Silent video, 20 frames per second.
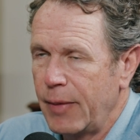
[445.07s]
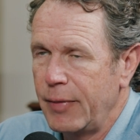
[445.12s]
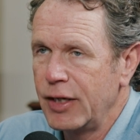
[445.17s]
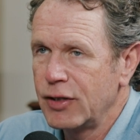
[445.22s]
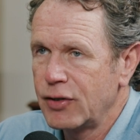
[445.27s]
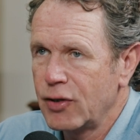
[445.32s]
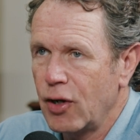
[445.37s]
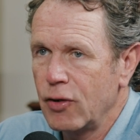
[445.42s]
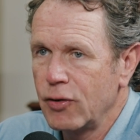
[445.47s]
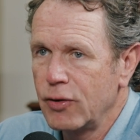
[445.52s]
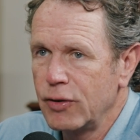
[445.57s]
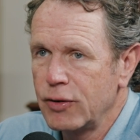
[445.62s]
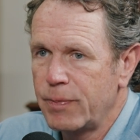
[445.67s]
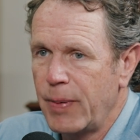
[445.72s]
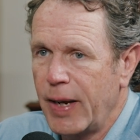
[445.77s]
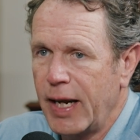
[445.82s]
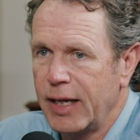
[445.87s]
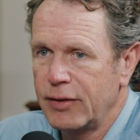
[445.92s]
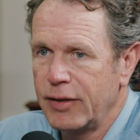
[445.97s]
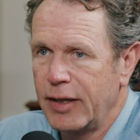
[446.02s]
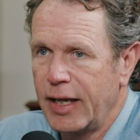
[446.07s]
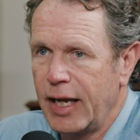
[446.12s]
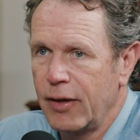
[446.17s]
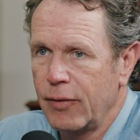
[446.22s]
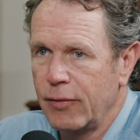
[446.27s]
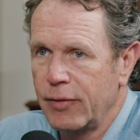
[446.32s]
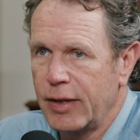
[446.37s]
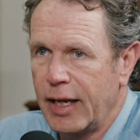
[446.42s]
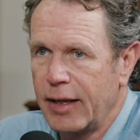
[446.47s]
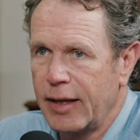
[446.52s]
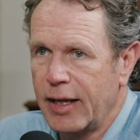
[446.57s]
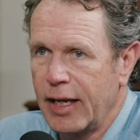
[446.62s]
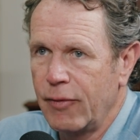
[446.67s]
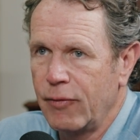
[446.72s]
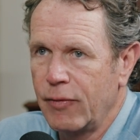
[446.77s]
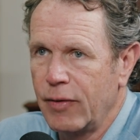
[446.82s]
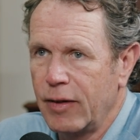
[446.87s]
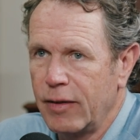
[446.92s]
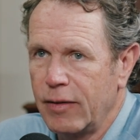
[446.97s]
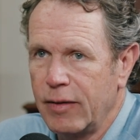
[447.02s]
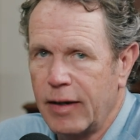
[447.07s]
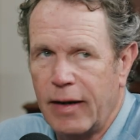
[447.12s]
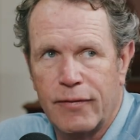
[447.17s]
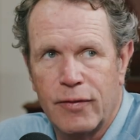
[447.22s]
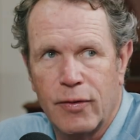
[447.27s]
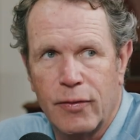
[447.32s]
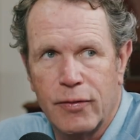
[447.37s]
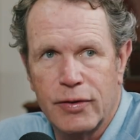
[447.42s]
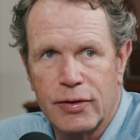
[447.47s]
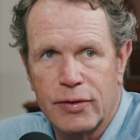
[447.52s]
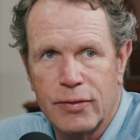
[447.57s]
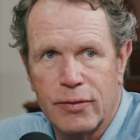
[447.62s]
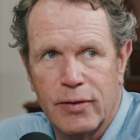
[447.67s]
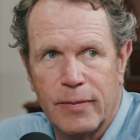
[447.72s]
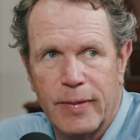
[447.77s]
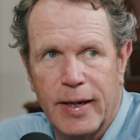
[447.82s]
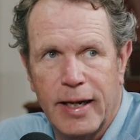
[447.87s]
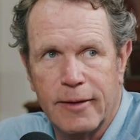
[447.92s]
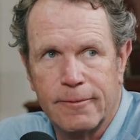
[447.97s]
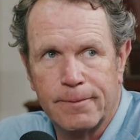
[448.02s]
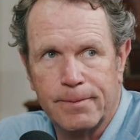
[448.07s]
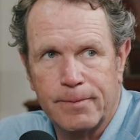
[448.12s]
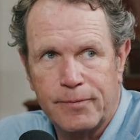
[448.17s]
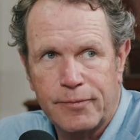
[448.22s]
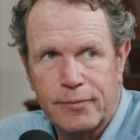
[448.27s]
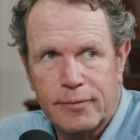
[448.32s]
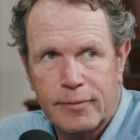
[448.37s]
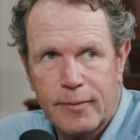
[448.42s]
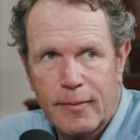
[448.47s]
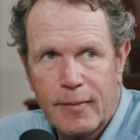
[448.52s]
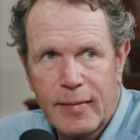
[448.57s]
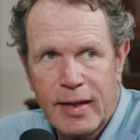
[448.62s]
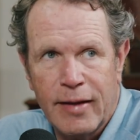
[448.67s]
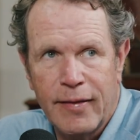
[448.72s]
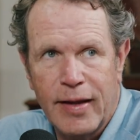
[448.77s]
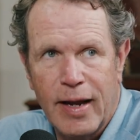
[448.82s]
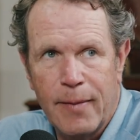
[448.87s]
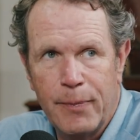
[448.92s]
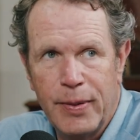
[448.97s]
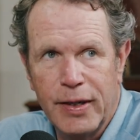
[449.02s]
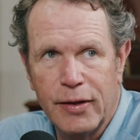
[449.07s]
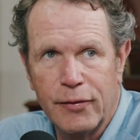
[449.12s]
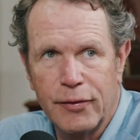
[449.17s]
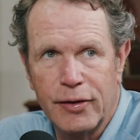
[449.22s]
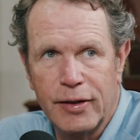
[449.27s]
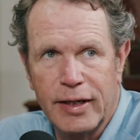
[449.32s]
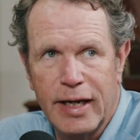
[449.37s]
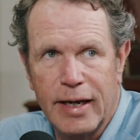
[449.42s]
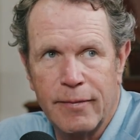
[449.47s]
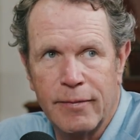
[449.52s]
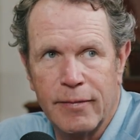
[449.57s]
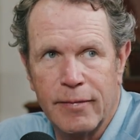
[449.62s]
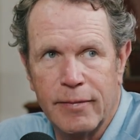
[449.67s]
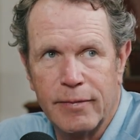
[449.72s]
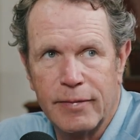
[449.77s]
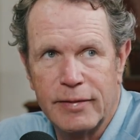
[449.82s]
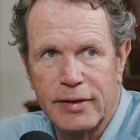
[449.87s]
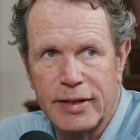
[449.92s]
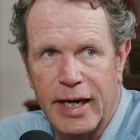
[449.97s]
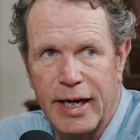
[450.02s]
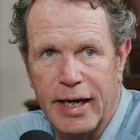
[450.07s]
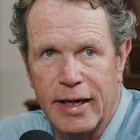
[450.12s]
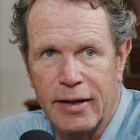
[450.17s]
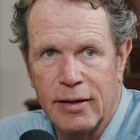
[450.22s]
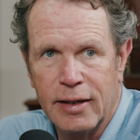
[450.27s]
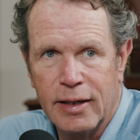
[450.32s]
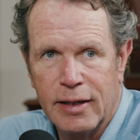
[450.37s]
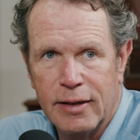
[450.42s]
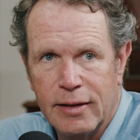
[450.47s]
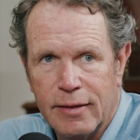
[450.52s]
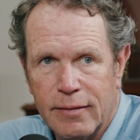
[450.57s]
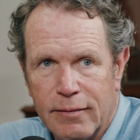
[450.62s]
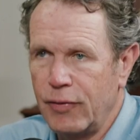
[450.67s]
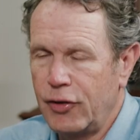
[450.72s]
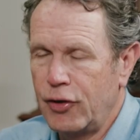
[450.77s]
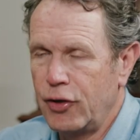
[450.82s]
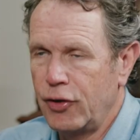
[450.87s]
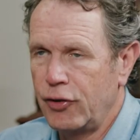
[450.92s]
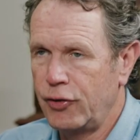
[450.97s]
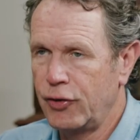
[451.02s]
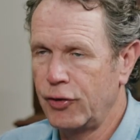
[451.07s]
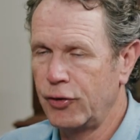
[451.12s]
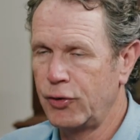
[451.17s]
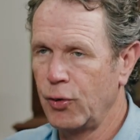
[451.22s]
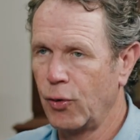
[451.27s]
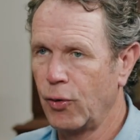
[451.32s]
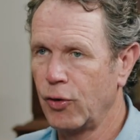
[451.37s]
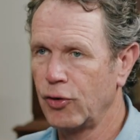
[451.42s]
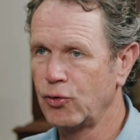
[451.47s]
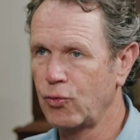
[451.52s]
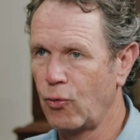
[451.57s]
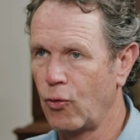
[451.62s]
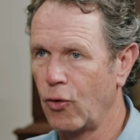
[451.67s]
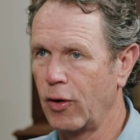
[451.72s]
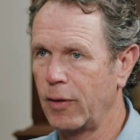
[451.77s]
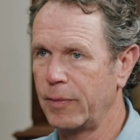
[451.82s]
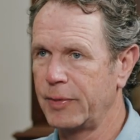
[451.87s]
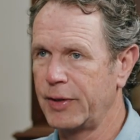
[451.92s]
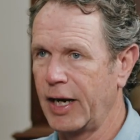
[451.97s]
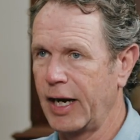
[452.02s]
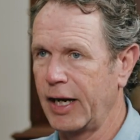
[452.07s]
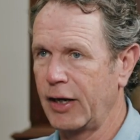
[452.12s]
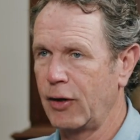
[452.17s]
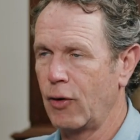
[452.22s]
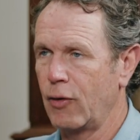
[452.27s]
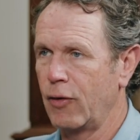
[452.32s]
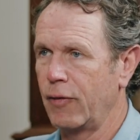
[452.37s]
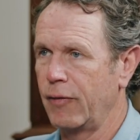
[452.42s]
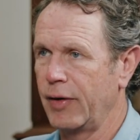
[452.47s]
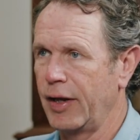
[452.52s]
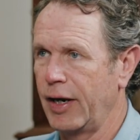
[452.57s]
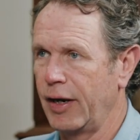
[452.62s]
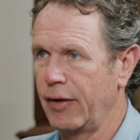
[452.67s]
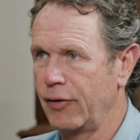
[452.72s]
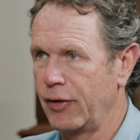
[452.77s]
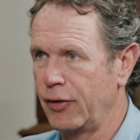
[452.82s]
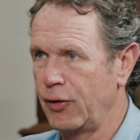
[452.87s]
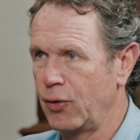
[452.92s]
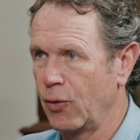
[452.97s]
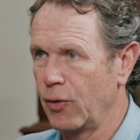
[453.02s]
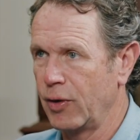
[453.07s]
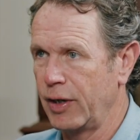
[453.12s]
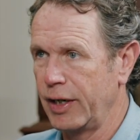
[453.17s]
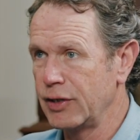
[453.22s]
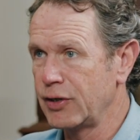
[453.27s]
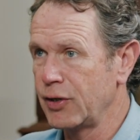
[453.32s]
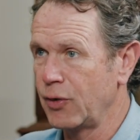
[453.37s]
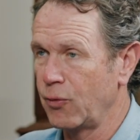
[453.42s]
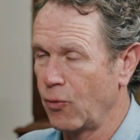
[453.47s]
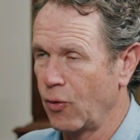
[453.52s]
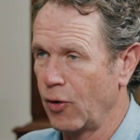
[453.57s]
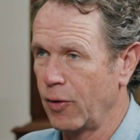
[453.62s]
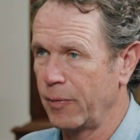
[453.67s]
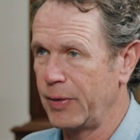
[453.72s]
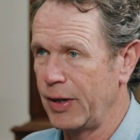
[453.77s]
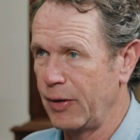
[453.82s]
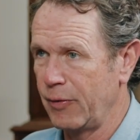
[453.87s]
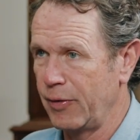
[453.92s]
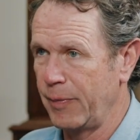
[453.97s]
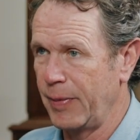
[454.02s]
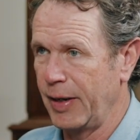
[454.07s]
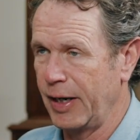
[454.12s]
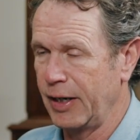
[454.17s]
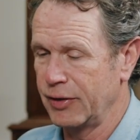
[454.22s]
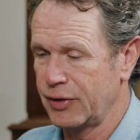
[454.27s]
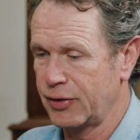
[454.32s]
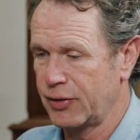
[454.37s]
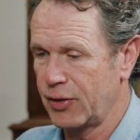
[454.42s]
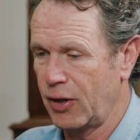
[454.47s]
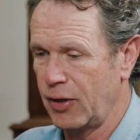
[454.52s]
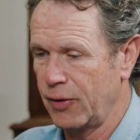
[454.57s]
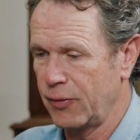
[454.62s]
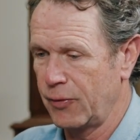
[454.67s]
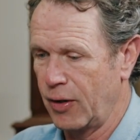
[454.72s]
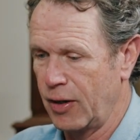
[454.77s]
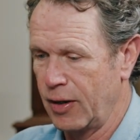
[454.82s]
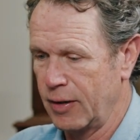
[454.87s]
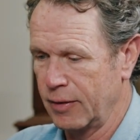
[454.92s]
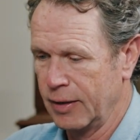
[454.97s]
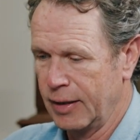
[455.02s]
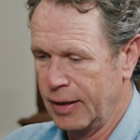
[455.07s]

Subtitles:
I mean, this all goes back to that thing where I've told the story about that builder saying your door's warped, and I go over there and the door isn't warped. It would have been installed wrong.